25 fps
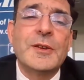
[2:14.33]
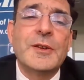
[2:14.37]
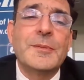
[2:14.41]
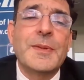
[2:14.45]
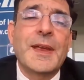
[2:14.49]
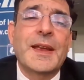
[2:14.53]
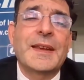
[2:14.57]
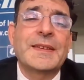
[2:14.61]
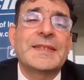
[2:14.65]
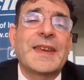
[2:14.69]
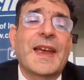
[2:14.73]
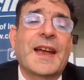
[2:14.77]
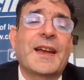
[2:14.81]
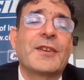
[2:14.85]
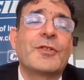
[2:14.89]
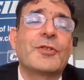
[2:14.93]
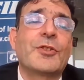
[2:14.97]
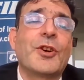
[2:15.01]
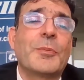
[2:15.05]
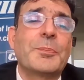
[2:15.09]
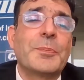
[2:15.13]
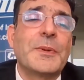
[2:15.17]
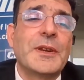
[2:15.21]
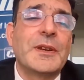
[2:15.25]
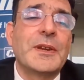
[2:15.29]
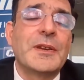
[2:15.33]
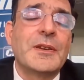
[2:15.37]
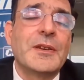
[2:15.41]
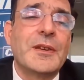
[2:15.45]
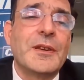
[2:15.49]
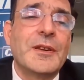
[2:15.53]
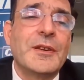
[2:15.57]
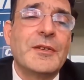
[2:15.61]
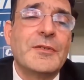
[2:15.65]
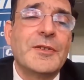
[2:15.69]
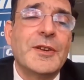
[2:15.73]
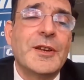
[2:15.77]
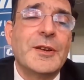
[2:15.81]
we'll make second copy,
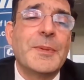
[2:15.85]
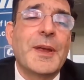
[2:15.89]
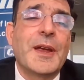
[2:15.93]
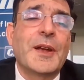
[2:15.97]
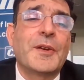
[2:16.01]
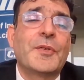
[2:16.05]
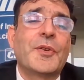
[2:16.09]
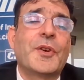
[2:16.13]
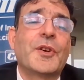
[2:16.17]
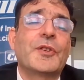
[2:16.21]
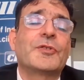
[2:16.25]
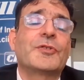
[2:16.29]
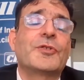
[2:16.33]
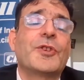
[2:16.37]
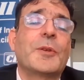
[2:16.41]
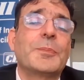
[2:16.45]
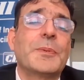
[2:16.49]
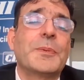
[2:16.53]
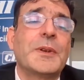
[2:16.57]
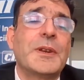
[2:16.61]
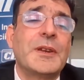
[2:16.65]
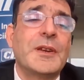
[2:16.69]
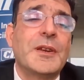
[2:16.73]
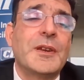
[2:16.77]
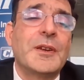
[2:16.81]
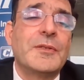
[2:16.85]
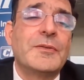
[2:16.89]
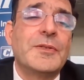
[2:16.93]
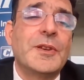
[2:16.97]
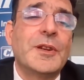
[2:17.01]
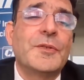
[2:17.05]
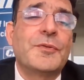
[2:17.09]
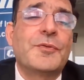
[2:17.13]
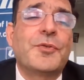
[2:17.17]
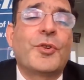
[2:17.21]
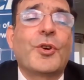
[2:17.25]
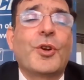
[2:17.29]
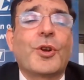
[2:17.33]
we'll make first copy,
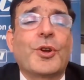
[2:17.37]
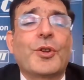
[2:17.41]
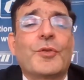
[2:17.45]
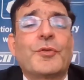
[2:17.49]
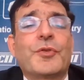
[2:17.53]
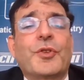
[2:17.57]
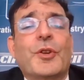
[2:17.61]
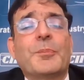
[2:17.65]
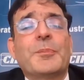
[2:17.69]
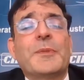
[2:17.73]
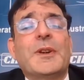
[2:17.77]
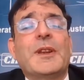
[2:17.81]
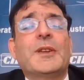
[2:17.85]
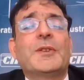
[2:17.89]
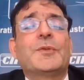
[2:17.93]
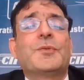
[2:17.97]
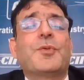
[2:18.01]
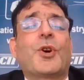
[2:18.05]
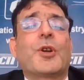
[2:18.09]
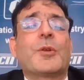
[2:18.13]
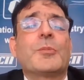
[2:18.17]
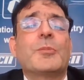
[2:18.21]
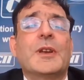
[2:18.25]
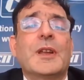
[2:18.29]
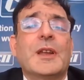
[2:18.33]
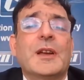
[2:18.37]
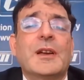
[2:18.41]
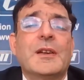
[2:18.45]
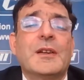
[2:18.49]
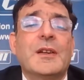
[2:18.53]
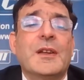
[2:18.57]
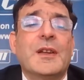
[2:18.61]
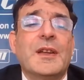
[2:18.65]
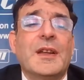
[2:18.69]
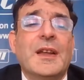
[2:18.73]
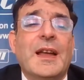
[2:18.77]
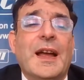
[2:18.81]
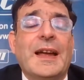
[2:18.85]
we'll follow somebody's formula.
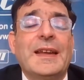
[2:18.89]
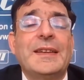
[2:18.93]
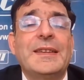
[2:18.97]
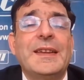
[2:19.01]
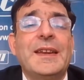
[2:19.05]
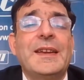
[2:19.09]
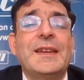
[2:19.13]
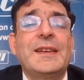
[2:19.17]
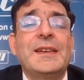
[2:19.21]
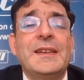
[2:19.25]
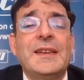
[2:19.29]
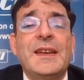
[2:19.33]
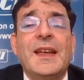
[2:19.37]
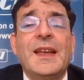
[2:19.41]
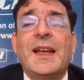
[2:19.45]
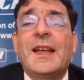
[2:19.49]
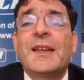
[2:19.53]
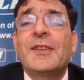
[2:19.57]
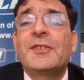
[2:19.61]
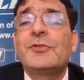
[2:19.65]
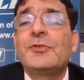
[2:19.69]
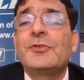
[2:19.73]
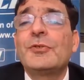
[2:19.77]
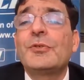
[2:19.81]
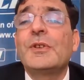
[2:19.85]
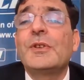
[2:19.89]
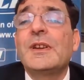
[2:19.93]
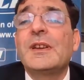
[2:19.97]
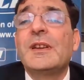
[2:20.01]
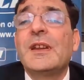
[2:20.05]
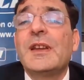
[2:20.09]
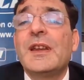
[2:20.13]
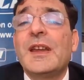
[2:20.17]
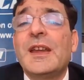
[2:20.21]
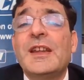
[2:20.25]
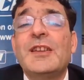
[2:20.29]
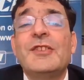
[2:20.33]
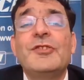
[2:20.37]
I think India has to
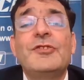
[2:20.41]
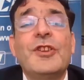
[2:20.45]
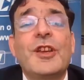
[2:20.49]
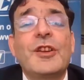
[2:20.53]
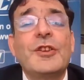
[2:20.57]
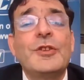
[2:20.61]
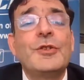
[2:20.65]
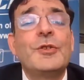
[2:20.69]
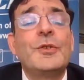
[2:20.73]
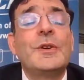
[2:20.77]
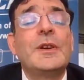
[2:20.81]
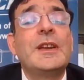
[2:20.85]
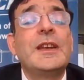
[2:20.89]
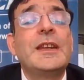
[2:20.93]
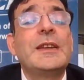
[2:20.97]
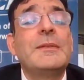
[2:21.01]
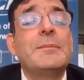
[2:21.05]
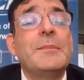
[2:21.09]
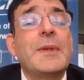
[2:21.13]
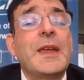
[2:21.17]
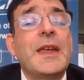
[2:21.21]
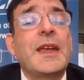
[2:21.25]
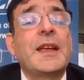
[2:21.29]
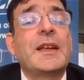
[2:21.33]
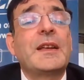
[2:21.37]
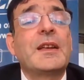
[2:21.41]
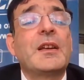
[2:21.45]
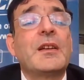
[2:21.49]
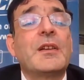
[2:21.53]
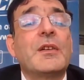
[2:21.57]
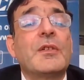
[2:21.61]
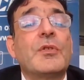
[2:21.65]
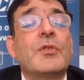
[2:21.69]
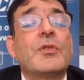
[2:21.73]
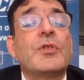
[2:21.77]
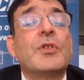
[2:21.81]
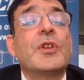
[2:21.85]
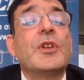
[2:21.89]
ingenuinely make
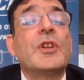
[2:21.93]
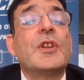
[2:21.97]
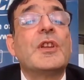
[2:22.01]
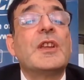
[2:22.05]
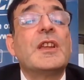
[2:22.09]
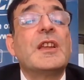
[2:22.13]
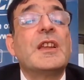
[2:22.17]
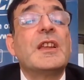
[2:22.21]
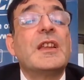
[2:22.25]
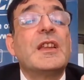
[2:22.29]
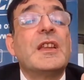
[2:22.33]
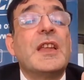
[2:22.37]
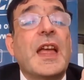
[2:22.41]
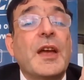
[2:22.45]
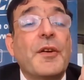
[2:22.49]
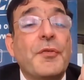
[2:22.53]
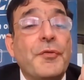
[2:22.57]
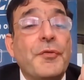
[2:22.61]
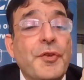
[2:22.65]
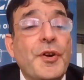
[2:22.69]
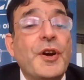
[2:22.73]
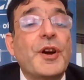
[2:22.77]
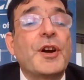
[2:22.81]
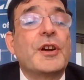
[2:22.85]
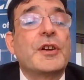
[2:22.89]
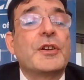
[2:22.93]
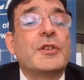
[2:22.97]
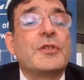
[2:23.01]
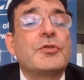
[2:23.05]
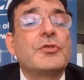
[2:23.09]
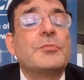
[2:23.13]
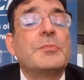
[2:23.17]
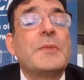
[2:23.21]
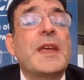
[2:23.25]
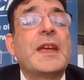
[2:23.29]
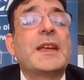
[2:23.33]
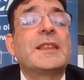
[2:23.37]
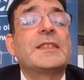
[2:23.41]
effort
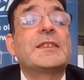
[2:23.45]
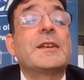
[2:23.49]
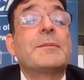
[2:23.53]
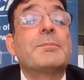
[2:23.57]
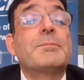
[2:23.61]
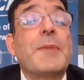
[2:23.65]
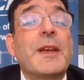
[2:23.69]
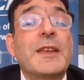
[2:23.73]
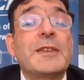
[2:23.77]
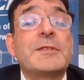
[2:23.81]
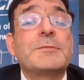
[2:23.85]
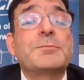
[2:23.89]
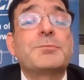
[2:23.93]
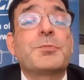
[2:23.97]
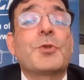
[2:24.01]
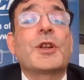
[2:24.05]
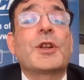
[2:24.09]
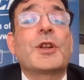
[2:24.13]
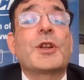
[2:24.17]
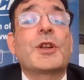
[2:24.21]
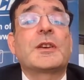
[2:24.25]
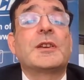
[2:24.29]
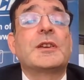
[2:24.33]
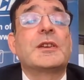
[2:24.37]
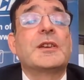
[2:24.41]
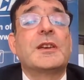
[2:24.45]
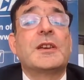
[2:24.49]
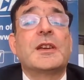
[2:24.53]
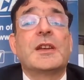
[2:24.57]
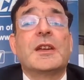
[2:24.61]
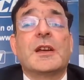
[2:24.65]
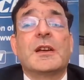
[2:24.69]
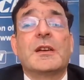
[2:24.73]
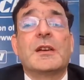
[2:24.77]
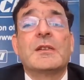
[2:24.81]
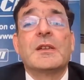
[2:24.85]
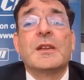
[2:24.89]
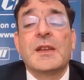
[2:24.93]
to make the best product in
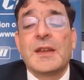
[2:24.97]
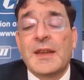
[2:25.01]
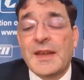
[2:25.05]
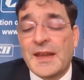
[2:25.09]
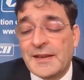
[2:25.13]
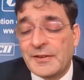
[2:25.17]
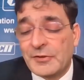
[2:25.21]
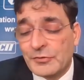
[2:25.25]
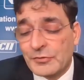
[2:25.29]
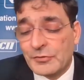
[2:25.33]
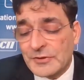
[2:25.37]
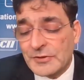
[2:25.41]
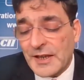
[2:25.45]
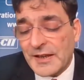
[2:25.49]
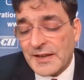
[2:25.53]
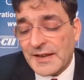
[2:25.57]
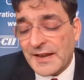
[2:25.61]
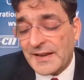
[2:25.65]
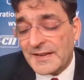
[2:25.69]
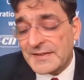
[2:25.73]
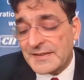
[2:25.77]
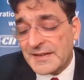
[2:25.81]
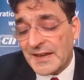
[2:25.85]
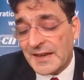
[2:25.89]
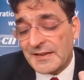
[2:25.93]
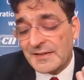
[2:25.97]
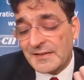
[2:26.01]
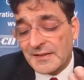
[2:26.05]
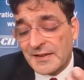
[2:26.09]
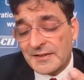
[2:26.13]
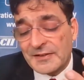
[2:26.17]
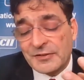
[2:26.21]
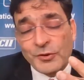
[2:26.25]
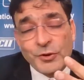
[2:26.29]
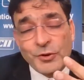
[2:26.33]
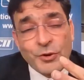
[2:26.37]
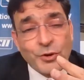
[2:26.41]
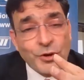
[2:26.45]
India. And to that extent,
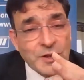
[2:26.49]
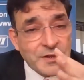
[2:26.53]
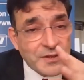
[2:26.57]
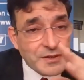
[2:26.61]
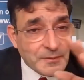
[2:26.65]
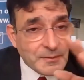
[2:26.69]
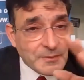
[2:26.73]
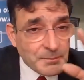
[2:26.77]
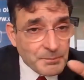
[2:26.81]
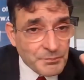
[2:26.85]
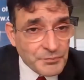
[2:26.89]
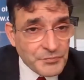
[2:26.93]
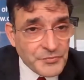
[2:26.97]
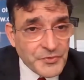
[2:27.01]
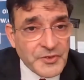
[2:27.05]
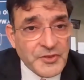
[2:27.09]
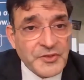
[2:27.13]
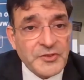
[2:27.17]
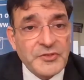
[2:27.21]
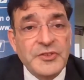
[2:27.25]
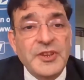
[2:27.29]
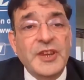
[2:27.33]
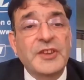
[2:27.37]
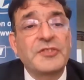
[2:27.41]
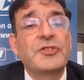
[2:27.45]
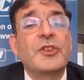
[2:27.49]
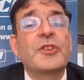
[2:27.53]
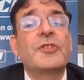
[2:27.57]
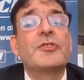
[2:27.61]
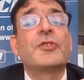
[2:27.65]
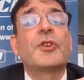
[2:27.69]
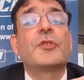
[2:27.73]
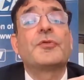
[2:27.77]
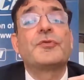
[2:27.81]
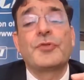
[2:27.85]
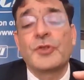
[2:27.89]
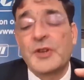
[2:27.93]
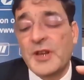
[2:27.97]
this whole
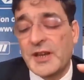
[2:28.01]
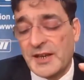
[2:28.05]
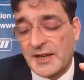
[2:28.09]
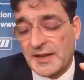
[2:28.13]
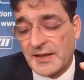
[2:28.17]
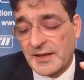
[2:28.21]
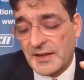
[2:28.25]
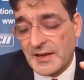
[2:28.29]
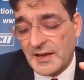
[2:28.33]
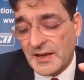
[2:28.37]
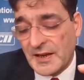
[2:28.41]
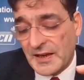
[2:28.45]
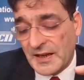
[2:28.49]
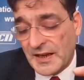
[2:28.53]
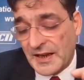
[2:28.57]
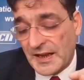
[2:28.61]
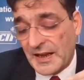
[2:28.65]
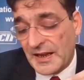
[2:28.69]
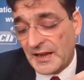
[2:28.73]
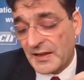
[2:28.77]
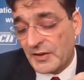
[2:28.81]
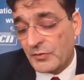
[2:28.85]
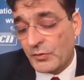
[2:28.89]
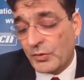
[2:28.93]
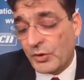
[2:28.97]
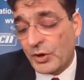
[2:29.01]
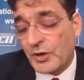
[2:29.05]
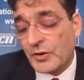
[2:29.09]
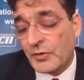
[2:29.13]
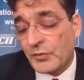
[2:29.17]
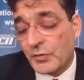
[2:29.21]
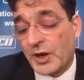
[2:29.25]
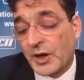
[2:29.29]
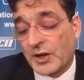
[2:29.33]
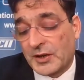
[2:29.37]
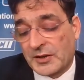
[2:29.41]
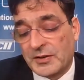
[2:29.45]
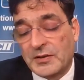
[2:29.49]
sessions of today are
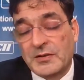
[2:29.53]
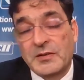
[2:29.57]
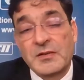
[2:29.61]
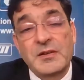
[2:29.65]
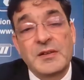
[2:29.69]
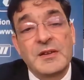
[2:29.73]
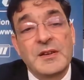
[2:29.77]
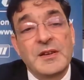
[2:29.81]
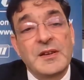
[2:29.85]
on what?